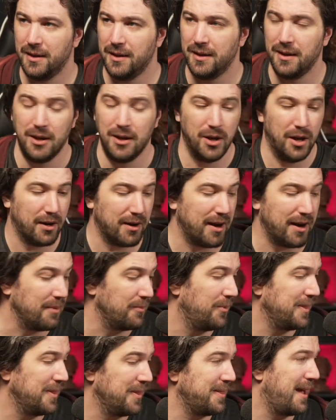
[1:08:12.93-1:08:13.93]
All right,
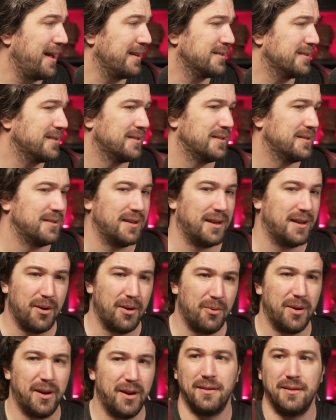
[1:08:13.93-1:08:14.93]
with that, I
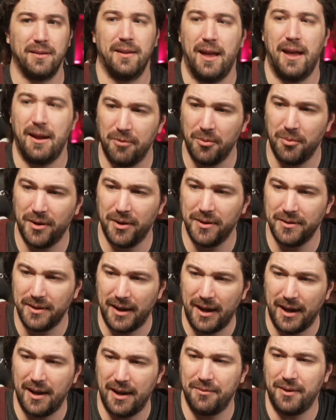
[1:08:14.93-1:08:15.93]
want everyone to
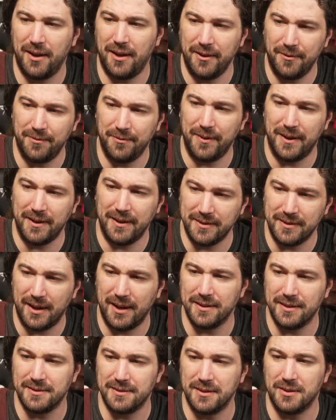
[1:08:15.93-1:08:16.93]
have a
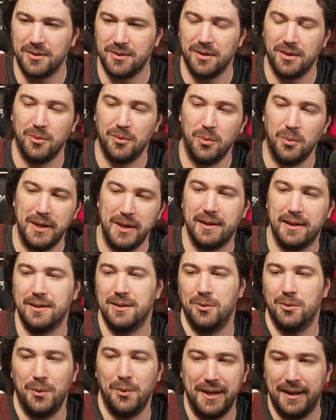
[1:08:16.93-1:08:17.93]
fantastic
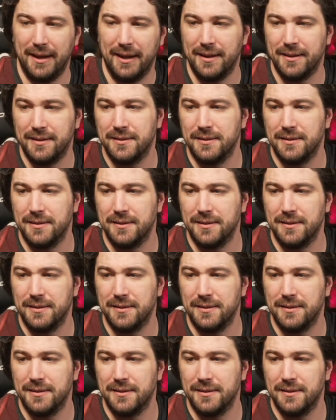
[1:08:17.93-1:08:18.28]
weekend.